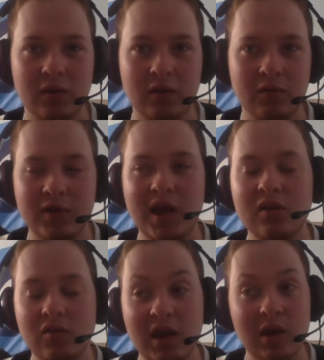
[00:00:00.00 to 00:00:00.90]
For
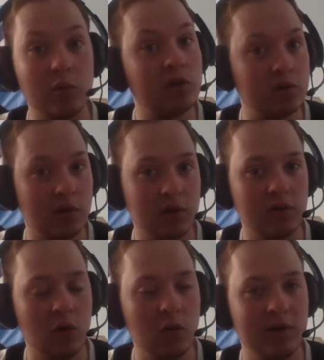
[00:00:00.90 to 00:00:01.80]
next game, which is
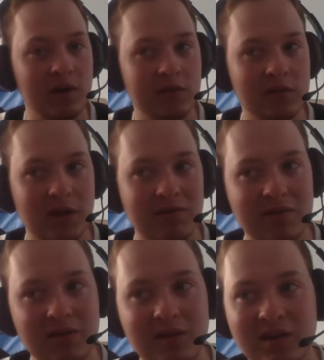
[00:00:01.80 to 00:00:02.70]
home against Leicester
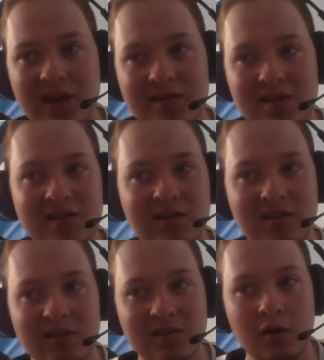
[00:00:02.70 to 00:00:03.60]
City, and Leicester
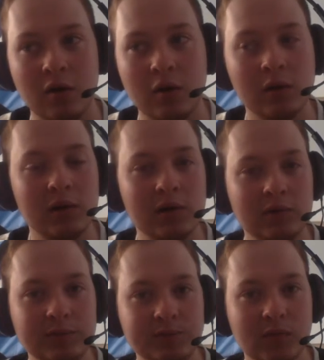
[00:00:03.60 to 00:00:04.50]
City are
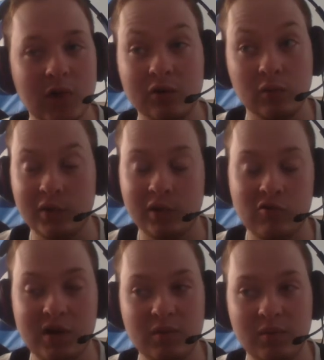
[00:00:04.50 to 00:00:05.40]
doing
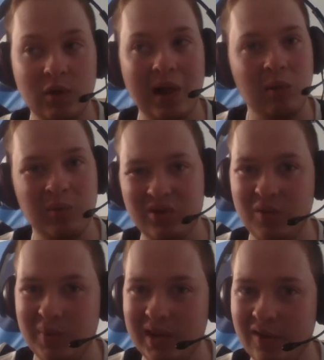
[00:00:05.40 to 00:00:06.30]
incredibly well, but
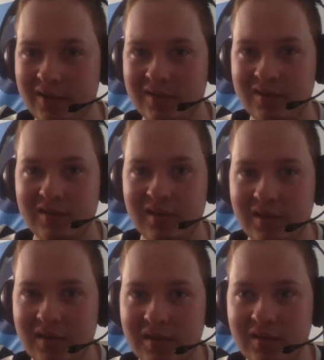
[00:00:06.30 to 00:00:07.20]
to be honest,
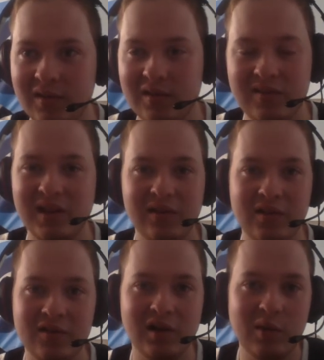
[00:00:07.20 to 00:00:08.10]
they're
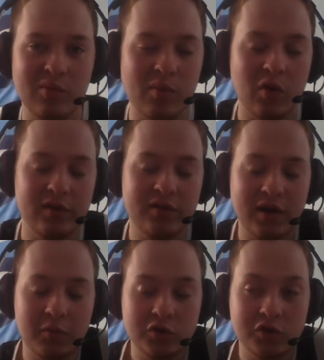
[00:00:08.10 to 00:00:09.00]
still a promoted
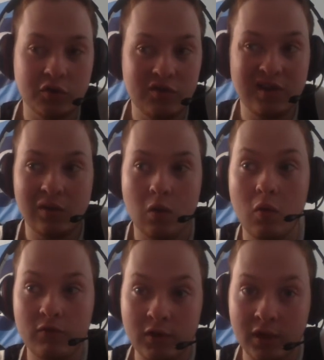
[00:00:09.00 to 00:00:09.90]
side, but should still
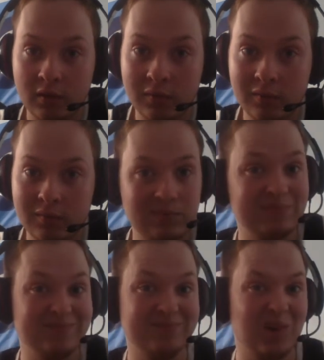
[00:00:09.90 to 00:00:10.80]
hopefully
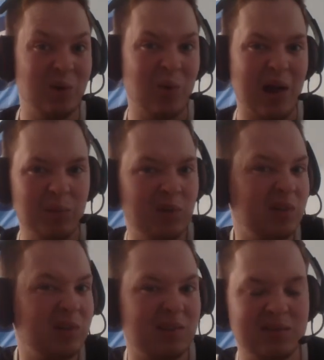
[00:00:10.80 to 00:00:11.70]
do well. But
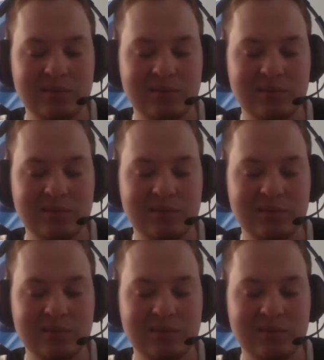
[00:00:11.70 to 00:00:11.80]
you know,